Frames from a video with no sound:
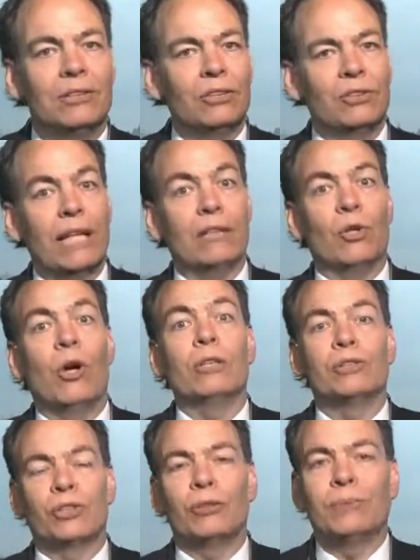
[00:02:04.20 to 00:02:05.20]
just like
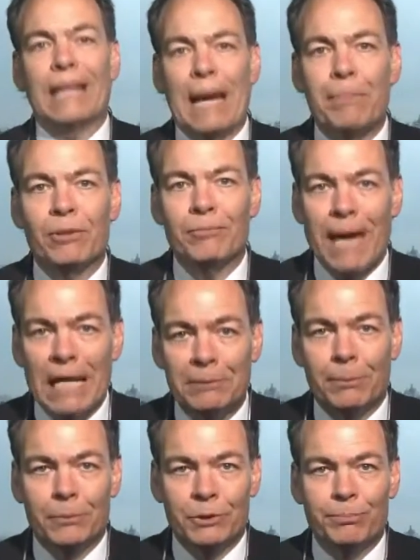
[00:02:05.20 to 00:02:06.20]
long-term capital
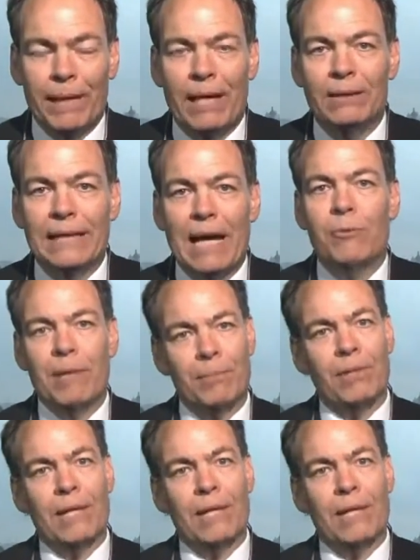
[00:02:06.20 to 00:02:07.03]
management was bailed out. Remember